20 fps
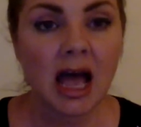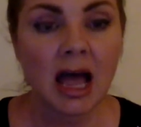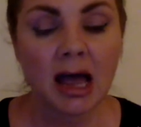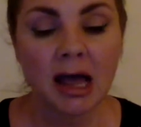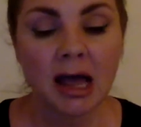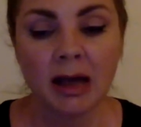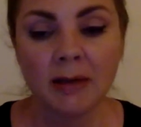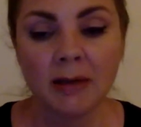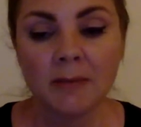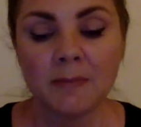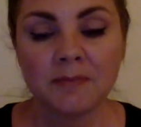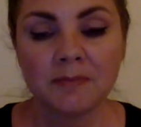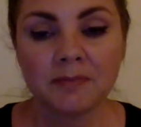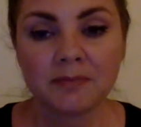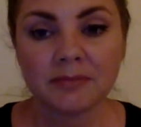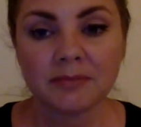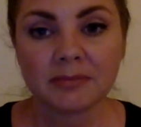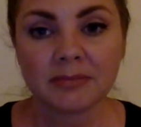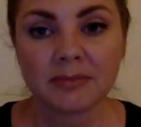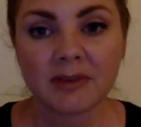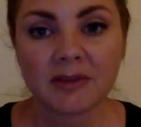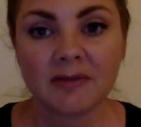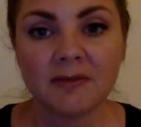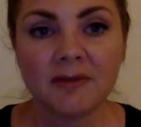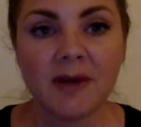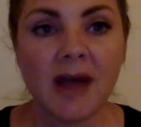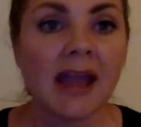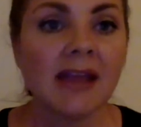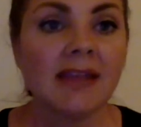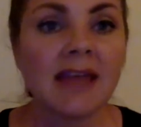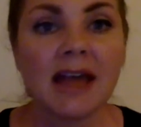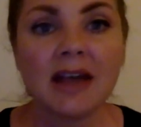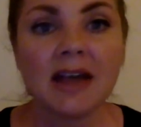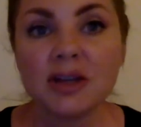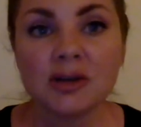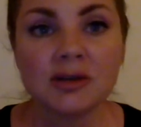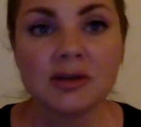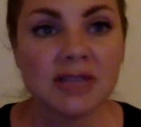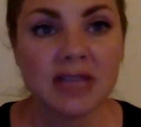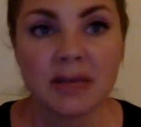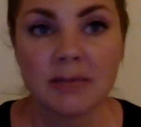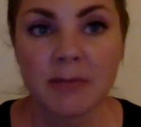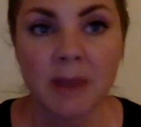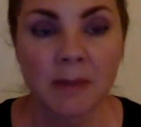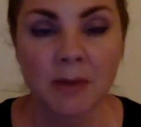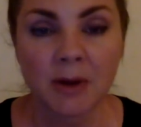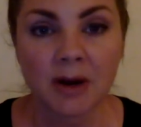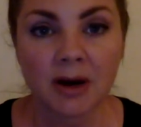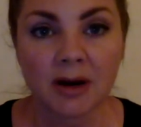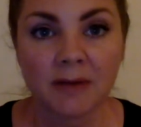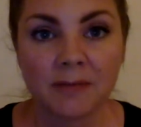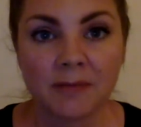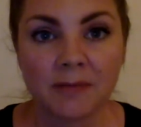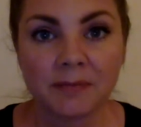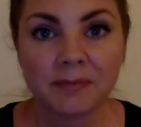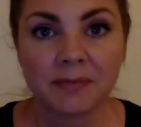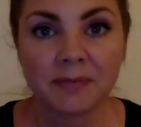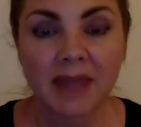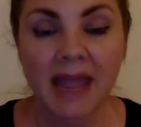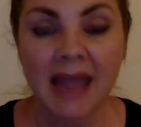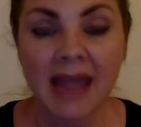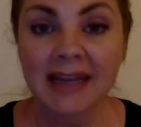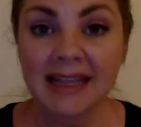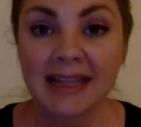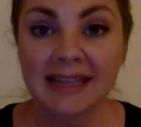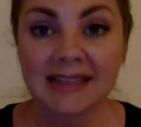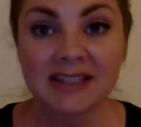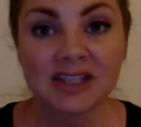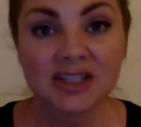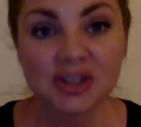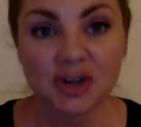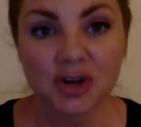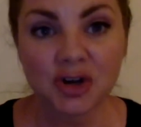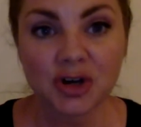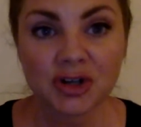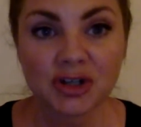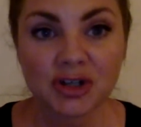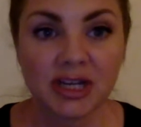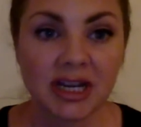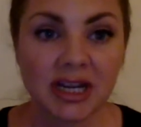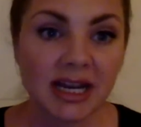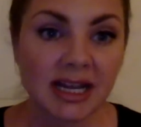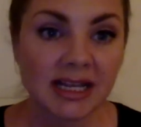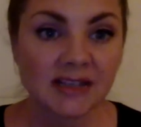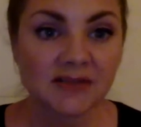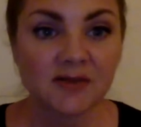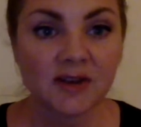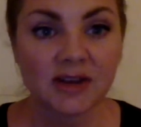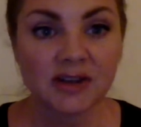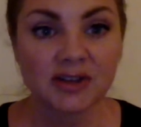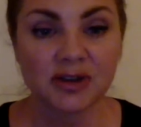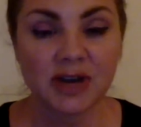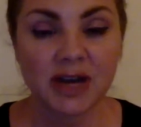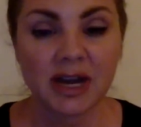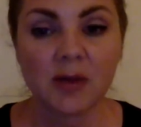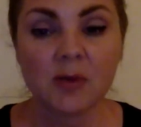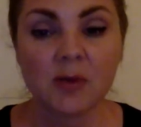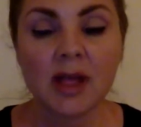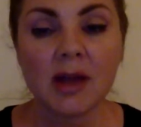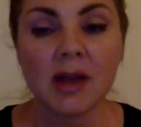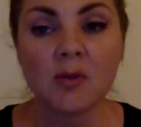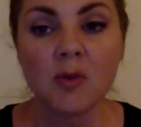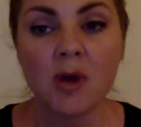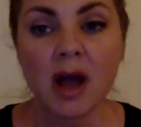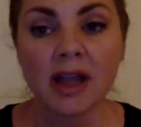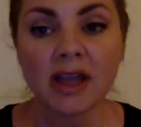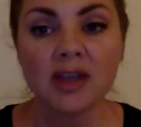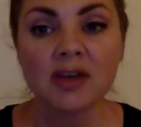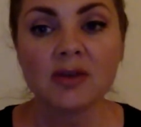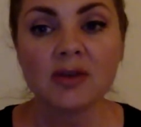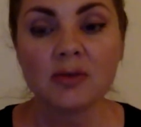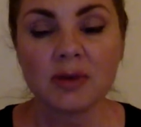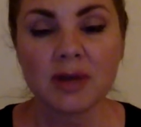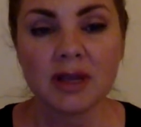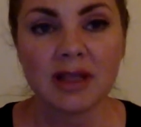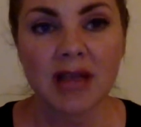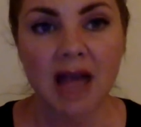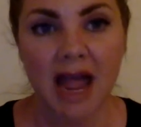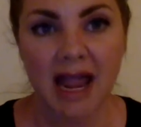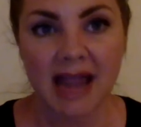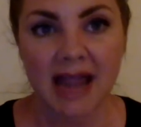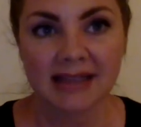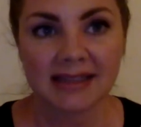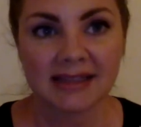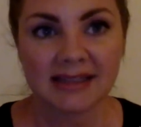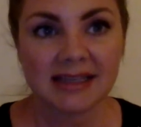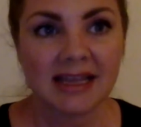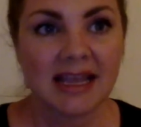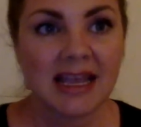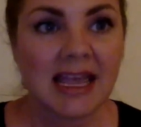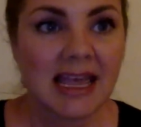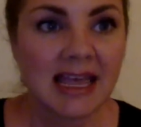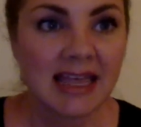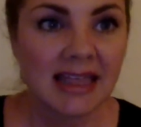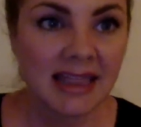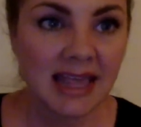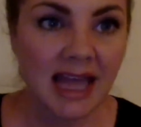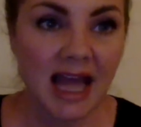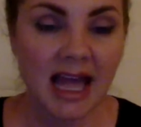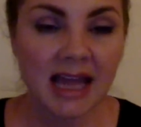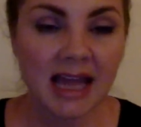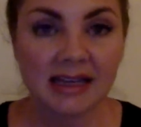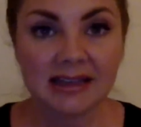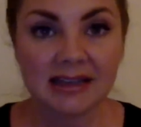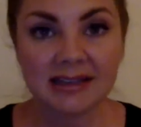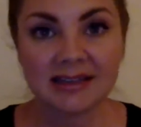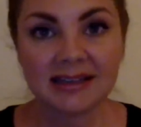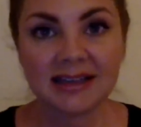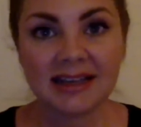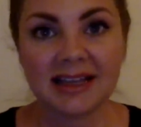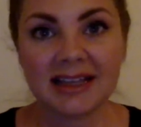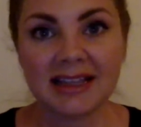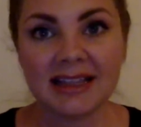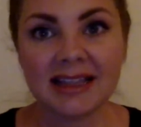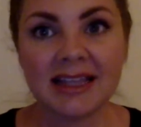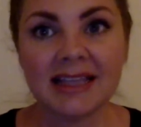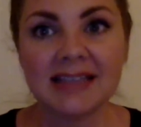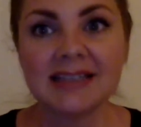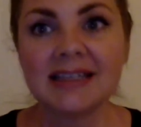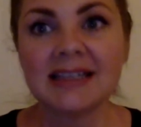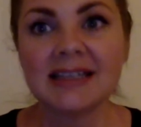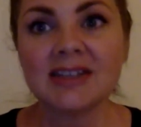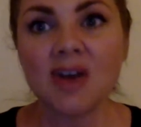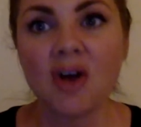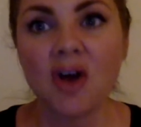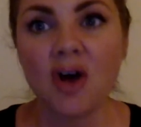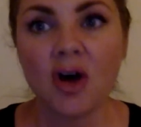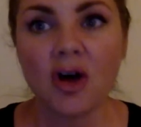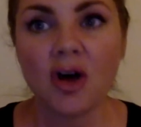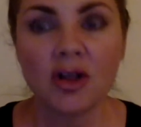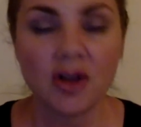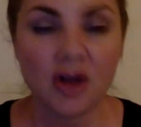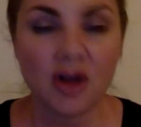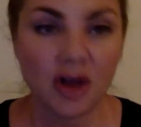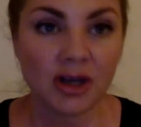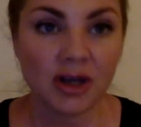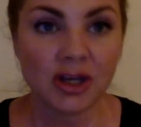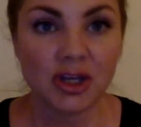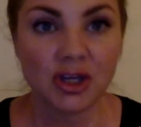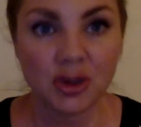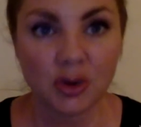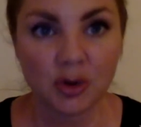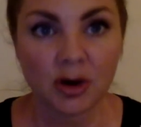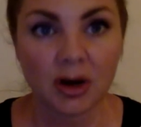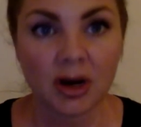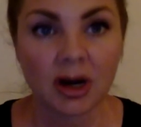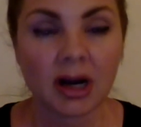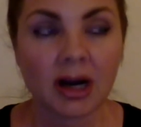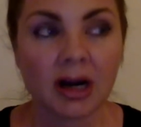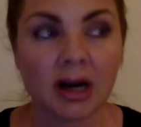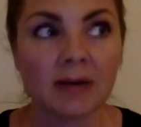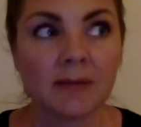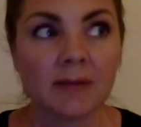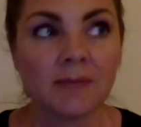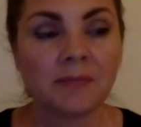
find that new team member, and it gets discouraging and it gets frustrating. Well, I want you to realize that this is all on your